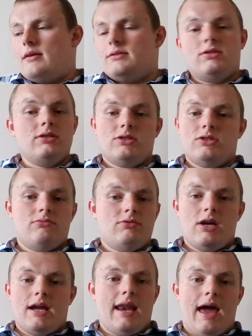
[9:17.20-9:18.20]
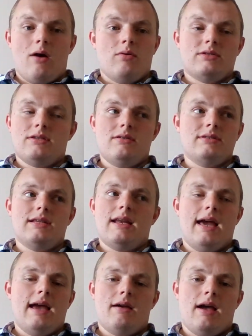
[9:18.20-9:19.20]
just check it out. As soon as the
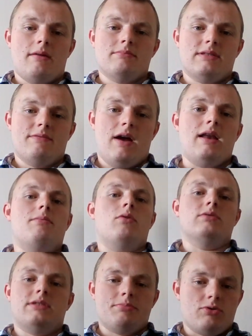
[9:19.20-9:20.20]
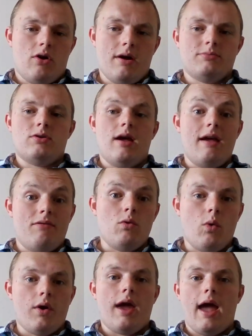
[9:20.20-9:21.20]
link comes available, subscribe to it if you
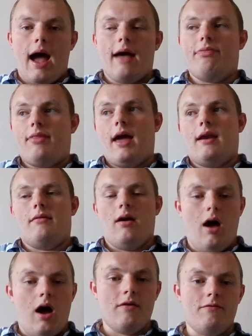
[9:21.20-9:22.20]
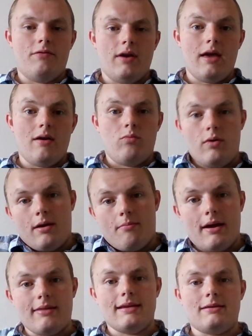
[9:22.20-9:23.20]
want it, and then hopefully we can
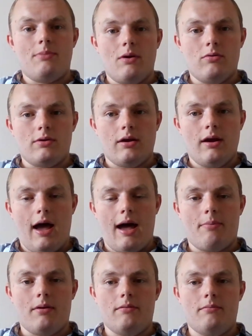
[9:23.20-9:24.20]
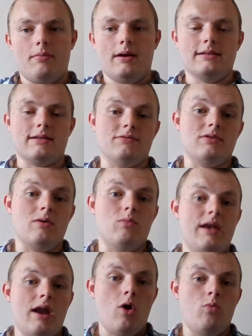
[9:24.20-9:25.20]
make this build happen. Because obviously
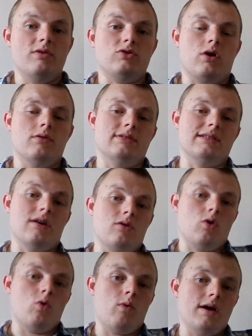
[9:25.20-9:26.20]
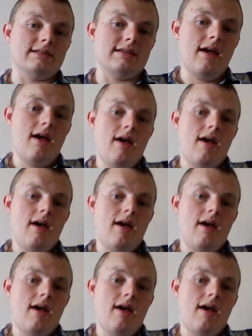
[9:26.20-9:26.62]
we know with trials it don't always